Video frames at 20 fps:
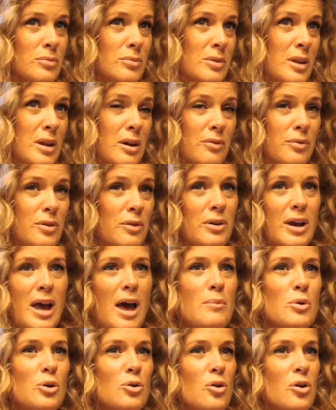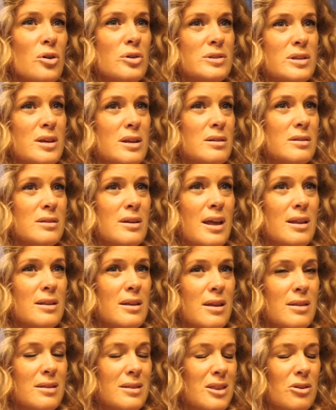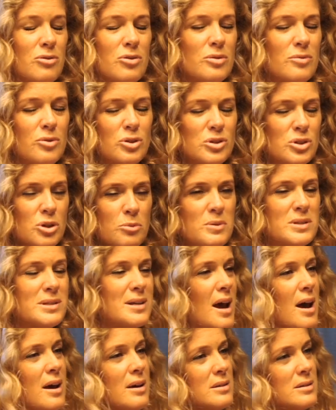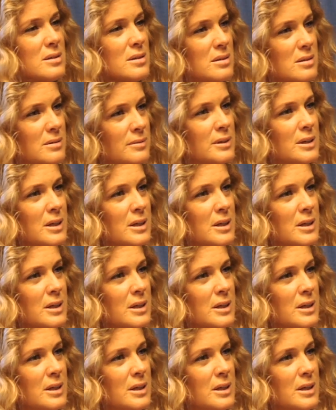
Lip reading: that I've ever come across, and they're superstars.